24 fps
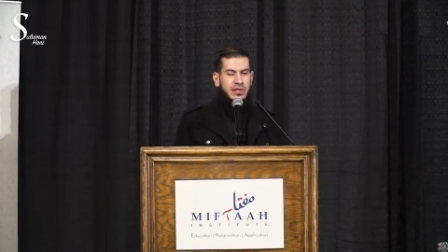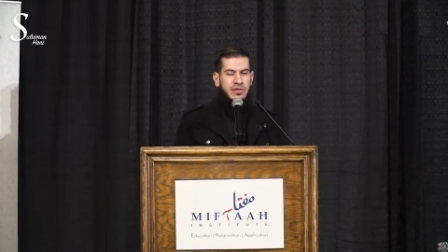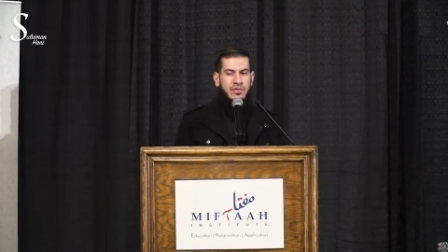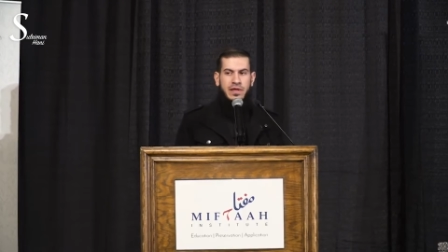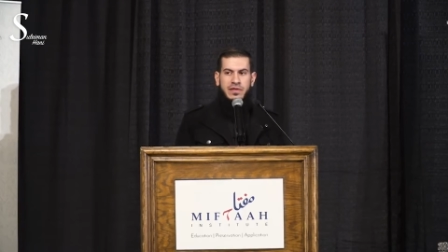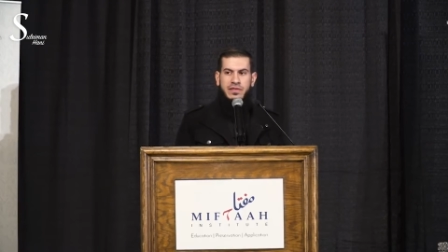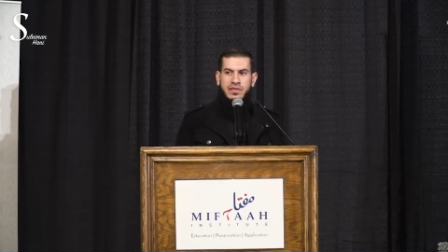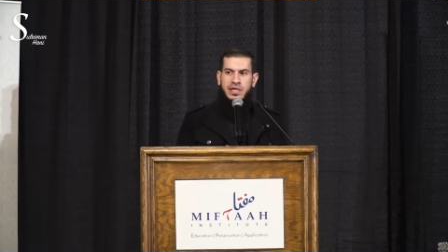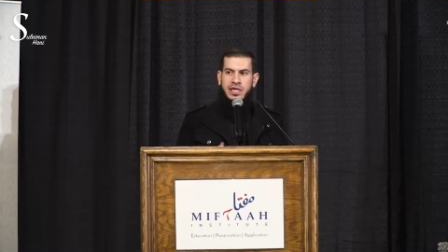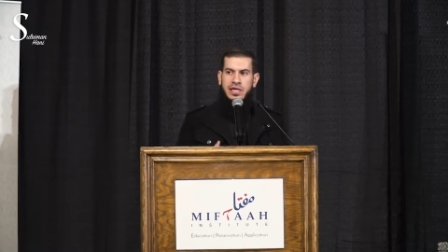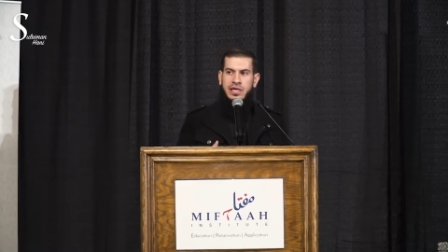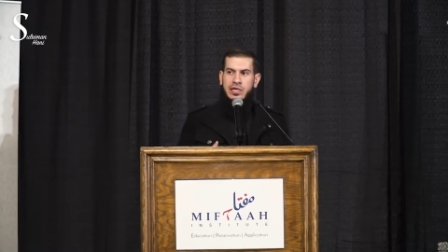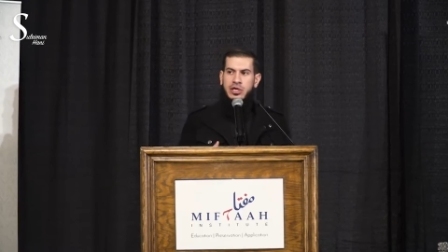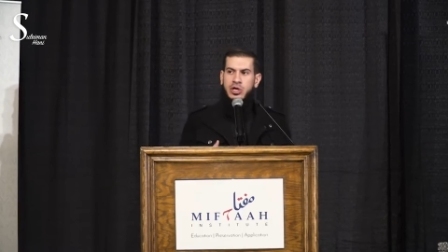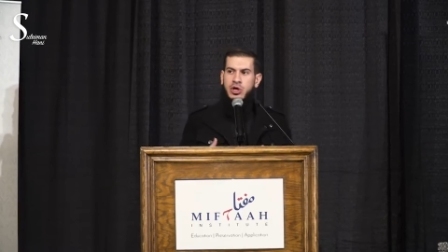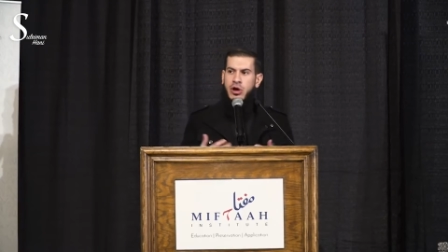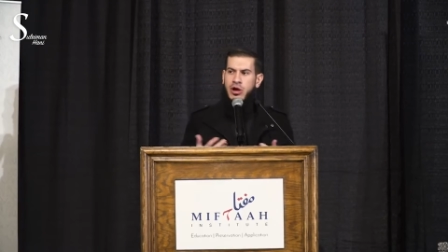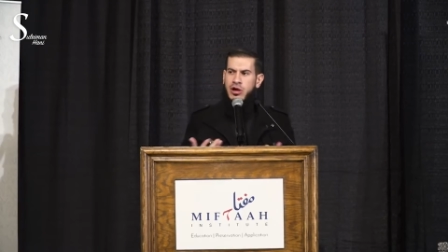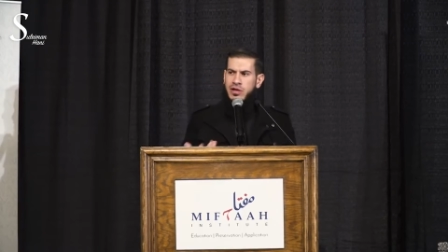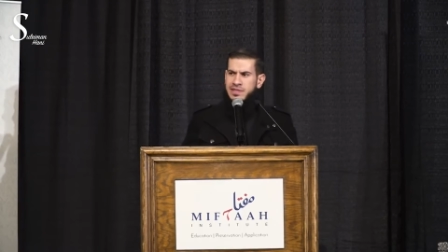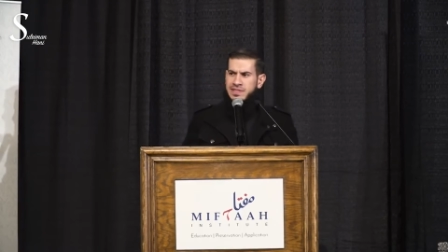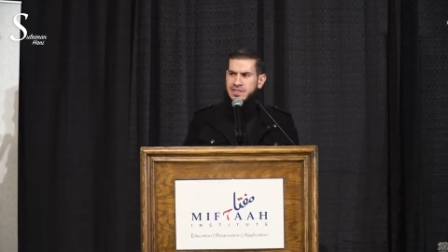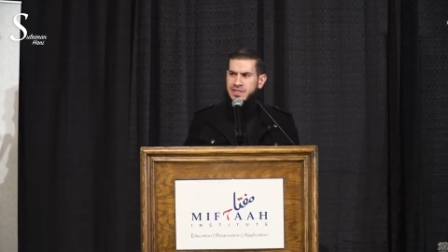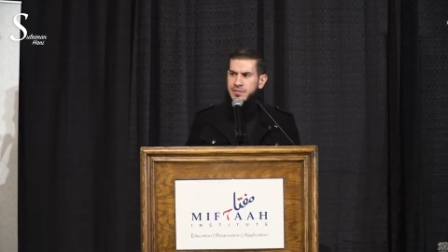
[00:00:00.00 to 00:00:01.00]
that the
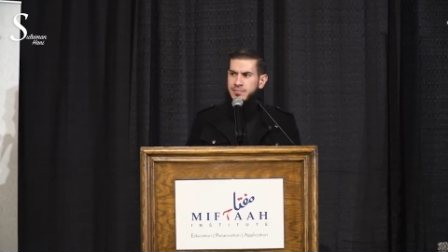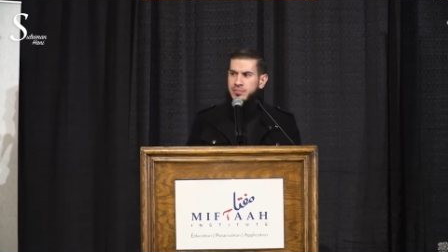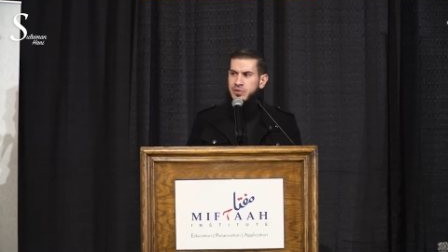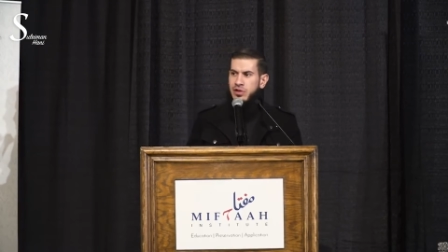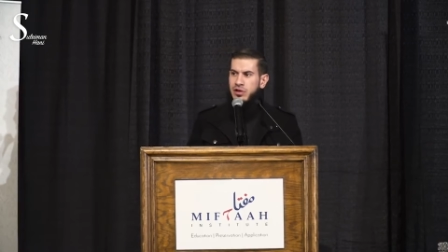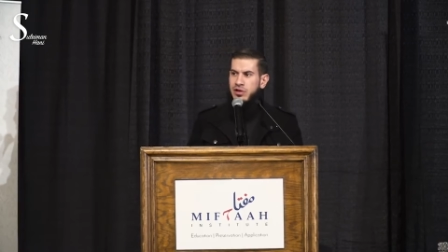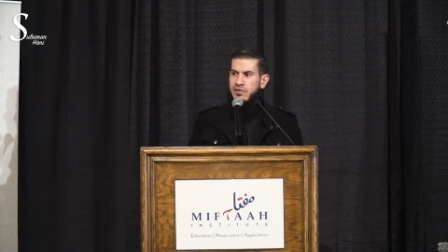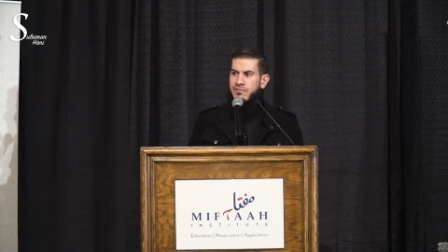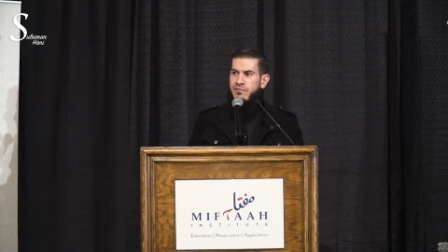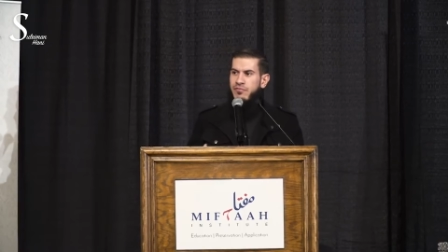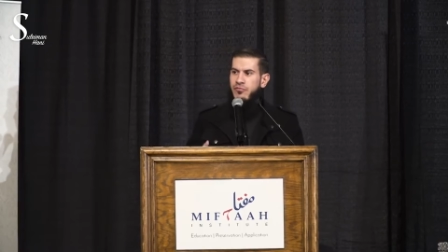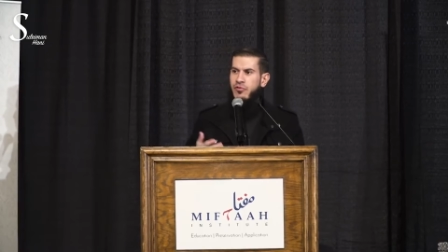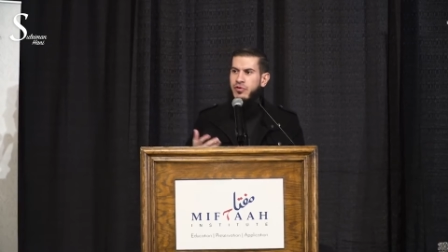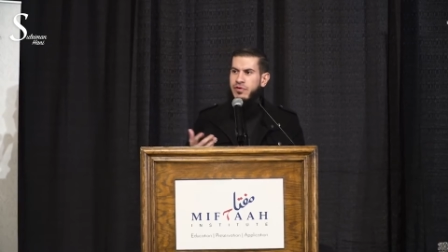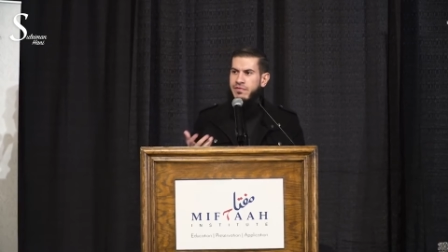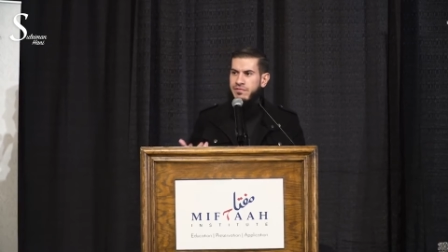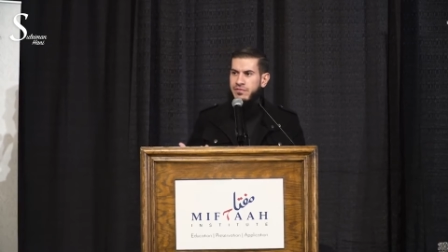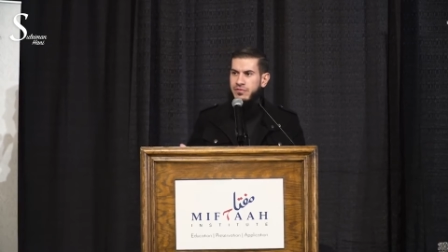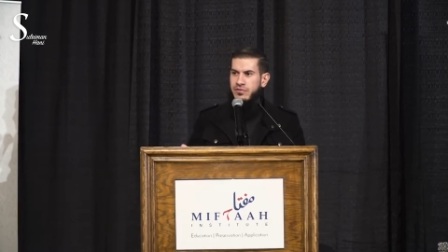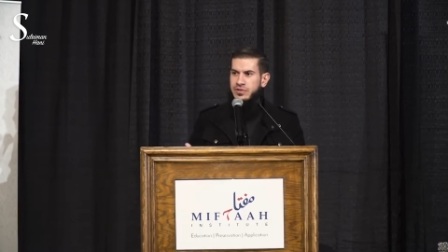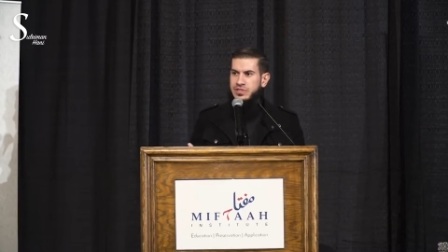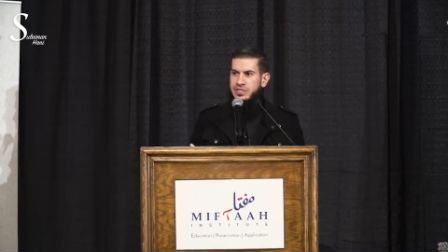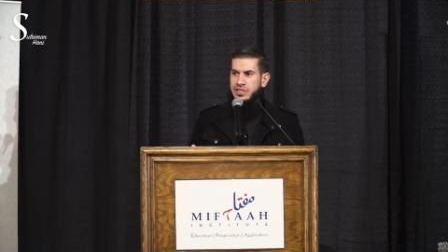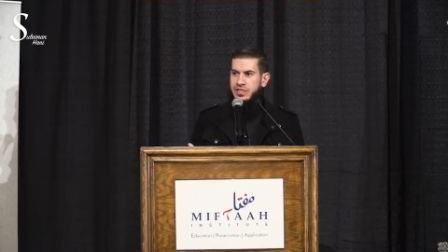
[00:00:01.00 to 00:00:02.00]
concept of
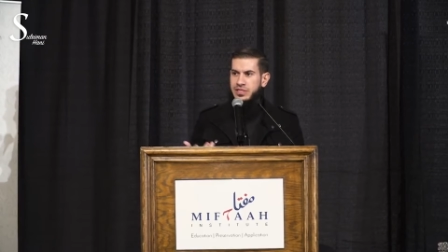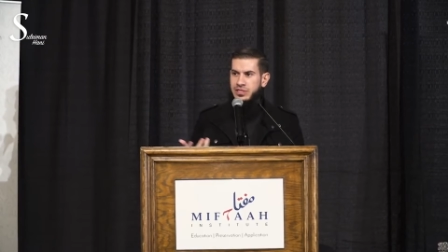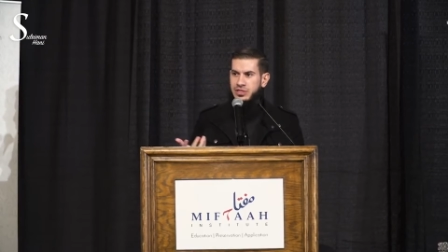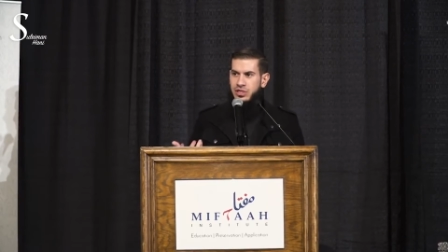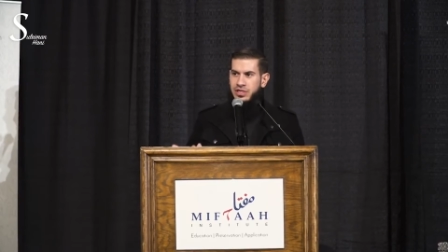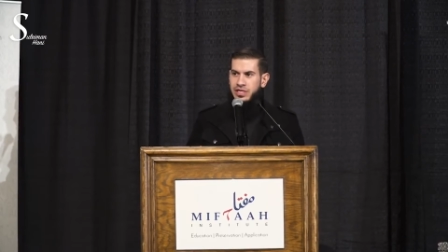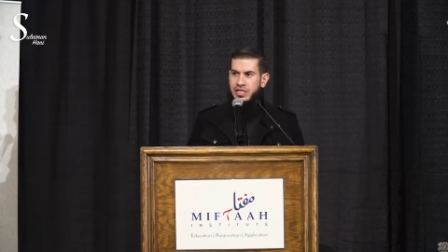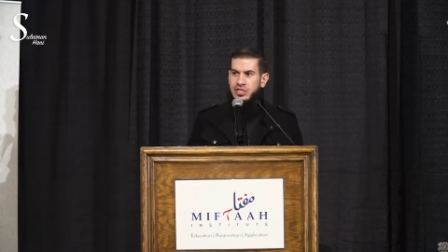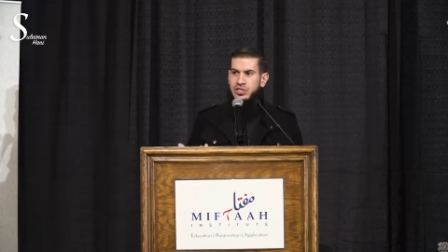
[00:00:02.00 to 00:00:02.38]
rivers in,